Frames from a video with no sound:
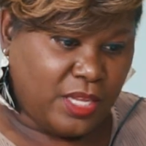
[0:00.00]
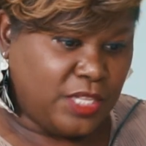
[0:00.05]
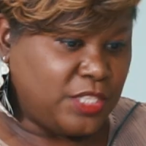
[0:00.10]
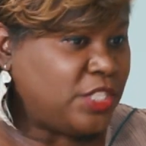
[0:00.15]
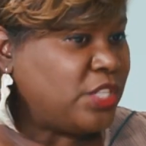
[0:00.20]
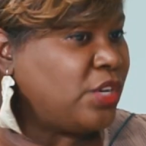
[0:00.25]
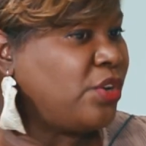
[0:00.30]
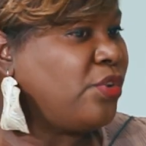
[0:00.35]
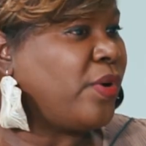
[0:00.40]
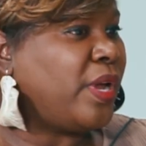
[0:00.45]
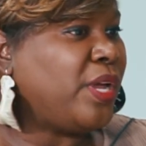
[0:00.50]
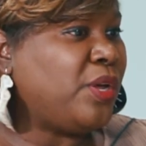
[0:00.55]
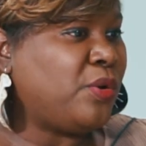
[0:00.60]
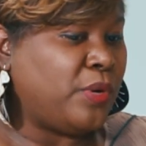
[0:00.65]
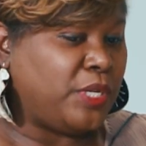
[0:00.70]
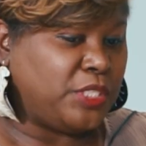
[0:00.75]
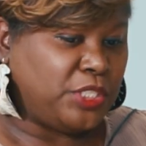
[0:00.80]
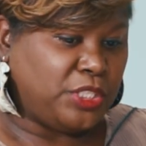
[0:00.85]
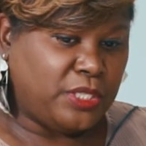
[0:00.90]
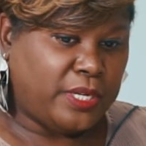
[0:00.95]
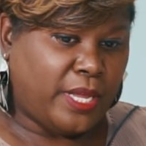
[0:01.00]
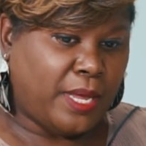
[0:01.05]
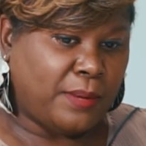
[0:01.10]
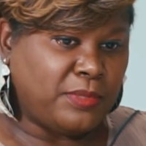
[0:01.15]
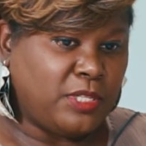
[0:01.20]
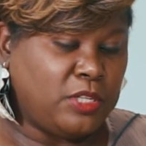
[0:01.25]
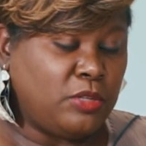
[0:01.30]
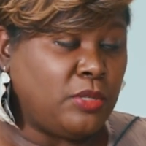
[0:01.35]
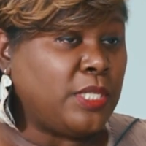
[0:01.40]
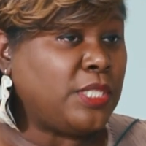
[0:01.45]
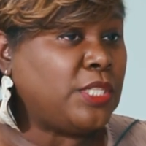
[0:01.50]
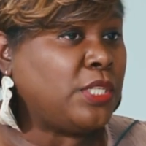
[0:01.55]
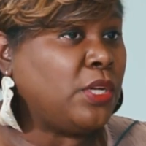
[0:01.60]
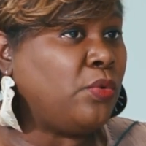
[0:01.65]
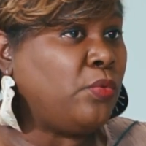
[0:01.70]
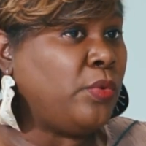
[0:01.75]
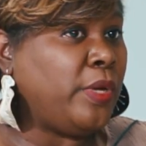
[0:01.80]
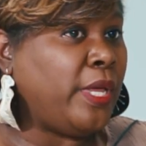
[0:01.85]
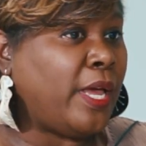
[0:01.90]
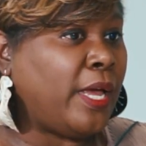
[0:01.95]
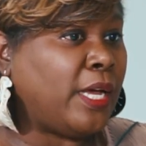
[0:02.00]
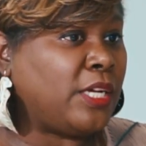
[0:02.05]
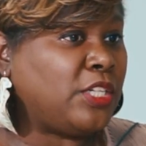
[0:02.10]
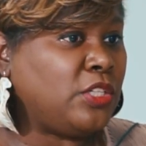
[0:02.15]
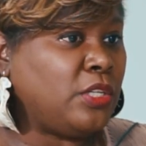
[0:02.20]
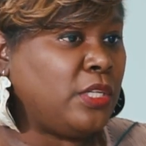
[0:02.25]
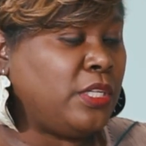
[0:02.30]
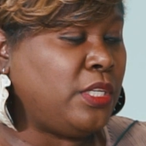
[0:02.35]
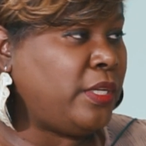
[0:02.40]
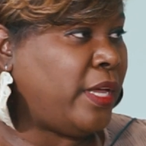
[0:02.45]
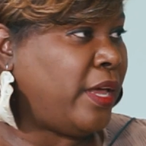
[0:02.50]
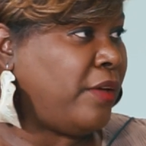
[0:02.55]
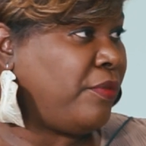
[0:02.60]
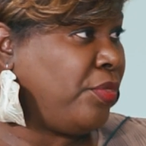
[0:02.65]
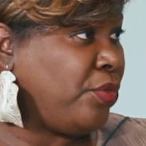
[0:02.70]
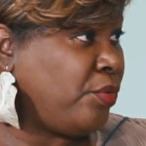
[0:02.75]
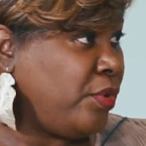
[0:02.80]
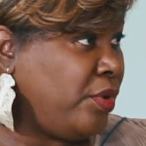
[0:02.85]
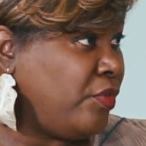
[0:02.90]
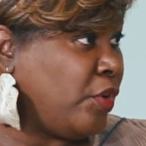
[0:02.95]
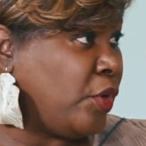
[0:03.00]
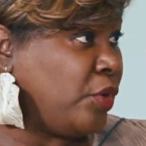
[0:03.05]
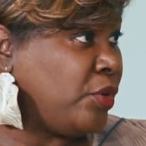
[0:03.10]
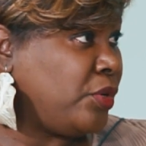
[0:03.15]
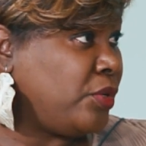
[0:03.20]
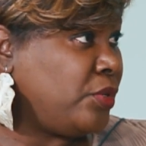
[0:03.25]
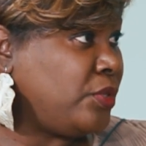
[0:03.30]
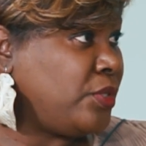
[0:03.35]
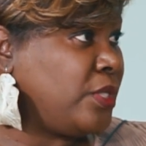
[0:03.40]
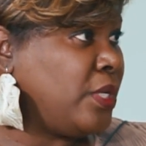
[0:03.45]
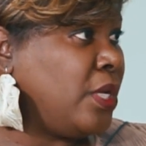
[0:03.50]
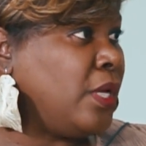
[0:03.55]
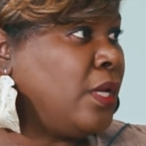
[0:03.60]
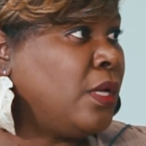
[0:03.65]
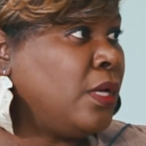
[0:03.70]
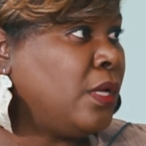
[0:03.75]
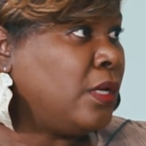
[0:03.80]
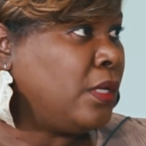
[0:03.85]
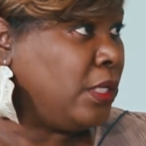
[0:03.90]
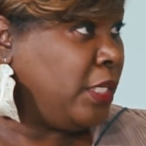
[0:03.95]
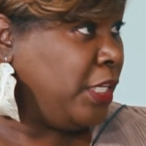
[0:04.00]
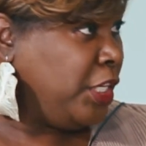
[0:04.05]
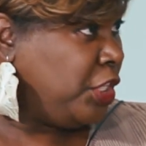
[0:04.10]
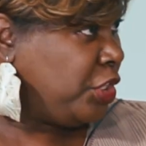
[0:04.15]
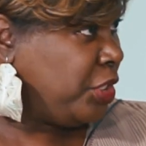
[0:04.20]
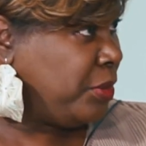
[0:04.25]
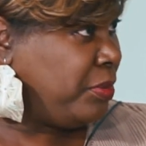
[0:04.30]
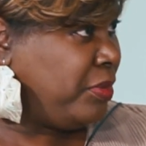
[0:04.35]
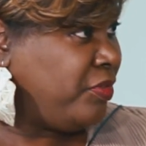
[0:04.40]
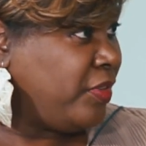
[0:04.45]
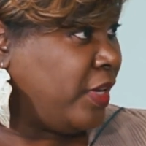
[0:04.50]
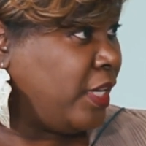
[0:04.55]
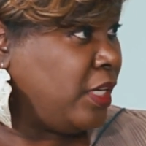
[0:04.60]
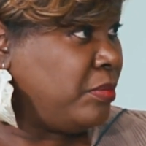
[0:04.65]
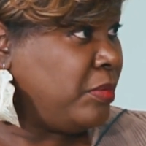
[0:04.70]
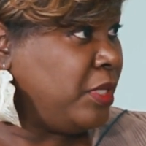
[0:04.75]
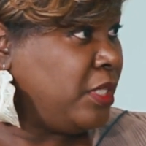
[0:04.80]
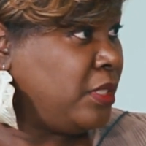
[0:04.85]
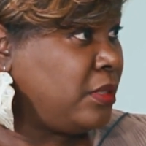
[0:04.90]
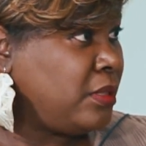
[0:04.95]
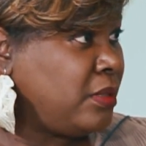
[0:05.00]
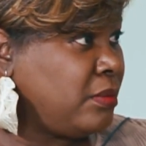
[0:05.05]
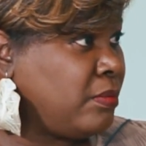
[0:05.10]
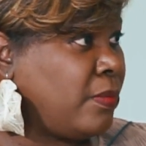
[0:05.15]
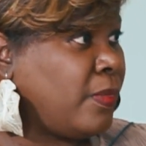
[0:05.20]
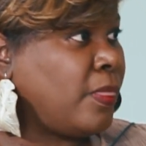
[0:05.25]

It's a great question. Absolutely. So we actually have 3 verticals: leadership development,